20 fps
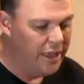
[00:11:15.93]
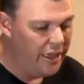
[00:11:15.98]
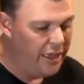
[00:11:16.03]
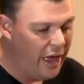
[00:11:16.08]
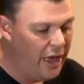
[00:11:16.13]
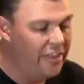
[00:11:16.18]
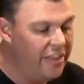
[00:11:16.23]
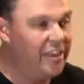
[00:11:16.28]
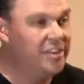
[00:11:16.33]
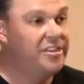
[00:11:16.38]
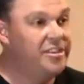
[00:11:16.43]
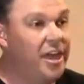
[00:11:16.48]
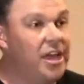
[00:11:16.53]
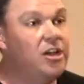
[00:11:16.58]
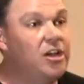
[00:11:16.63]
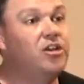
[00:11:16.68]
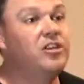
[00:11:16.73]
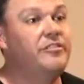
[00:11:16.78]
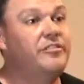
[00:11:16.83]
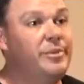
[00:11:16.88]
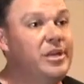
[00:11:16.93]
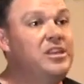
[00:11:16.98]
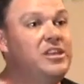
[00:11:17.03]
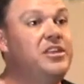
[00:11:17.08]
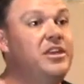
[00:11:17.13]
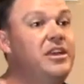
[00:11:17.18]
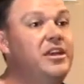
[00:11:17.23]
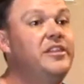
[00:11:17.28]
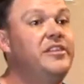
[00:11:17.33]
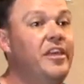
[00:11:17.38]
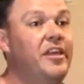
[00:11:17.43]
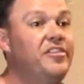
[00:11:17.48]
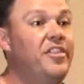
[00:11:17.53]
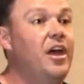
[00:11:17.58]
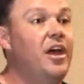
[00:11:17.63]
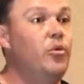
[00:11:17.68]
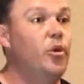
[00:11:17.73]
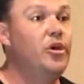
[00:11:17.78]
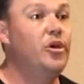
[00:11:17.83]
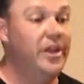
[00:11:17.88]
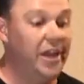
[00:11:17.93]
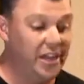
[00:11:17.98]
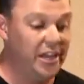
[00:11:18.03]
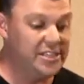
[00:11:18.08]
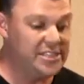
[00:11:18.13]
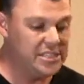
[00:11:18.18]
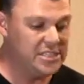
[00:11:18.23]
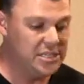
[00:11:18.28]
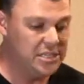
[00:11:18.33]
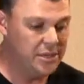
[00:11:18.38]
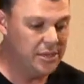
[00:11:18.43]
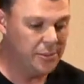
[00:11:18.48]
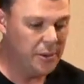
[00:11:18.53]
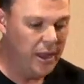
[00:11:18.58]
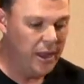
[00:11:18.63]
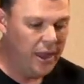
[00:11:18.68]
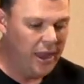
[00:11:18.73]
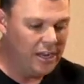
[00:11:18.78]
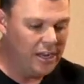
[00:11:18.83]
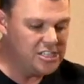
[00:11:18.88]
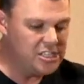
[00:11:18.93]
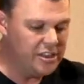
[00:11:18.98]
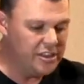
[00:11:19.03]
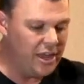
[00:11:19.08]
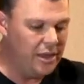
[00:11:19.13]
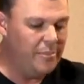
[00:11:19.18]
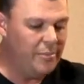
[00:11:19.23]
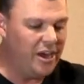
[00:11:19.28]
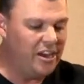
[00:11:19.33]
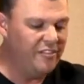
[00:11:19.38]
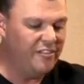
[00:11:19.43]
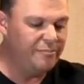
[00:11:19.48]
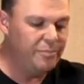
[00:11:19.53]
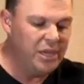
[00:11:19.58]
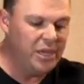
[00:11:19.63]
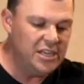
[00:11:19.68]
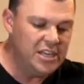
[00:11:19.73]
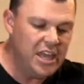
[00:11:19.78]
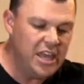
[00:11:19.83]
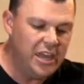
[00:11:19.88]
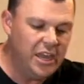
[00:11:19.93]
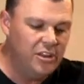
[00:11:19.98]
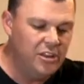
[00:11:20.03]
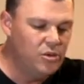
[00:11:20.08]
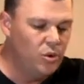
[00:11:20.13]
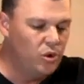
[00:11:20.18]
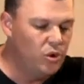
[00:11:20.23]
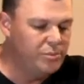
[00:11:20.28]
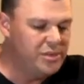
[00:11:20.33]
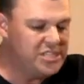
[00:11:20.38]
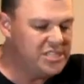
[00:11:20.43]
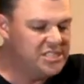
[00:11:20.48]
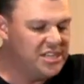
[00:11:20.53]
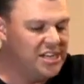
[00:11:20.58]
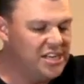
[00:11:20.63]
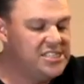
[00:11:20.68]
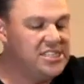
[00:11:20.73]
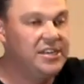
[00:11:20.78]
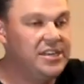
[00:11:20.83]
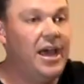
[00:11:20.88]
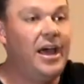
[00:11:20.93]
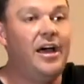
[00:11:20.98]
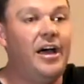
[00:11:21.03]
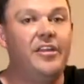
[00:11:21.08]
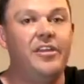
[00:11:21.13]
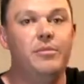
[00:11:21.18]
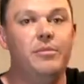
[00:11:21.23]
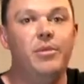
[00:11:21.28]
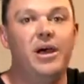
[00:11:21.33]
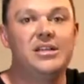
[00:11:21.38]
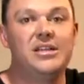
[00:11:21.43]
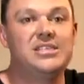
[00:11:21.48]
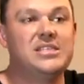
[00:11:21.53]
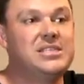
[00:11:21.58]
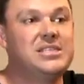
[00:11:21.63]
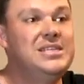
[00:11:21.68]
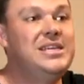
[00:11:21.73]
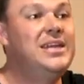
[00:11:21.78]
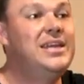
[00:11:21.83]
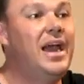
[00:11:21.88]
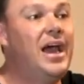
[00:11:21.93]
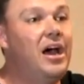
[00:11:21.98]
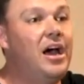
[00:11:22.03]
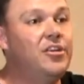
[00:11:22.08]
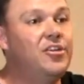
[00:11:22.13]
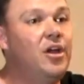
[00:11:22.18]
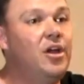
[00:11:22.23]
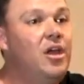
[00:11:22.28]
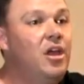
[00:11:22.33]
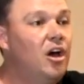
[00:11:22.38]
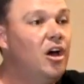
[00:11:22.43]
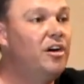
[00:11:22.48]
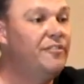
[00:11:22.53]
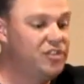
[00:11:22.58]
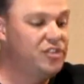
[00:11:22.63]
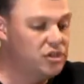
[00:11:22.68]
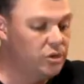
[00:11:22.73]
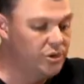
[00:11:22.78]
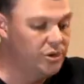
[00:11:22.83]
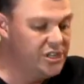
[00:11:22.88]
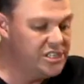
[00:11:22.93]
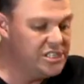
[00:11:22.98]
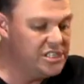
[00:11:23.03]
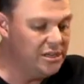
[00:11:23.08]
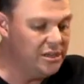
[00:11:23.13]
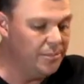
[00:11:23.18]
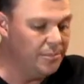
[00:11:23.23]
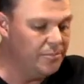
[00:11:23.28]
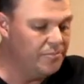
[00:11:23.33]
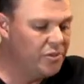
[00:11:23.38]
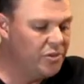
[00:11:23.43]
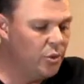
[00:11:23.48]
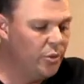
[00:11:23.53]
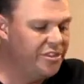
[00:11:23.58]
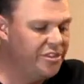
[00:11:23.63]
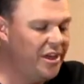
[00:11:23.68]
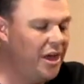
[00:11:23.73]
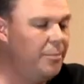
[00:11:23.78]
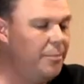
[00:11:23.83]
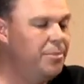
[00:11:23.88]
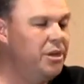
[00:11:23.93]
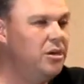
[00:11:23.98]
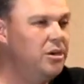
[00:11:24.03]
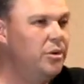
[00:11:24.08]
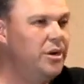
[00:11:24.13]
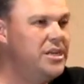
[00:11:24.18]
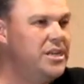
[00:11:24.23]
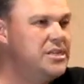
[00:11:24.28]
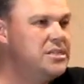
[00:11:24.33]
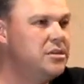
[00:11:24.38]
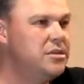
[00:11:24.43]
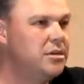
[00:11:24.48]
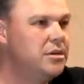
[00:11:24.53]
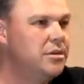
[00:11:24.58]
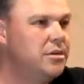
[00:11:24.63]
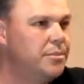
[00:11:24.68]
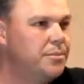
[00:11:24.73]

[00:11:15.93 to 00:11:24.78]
that they could have been thinking that they were next. And so they might have been there in the room discussing how they might sneak out of Jerusalem without being arrested.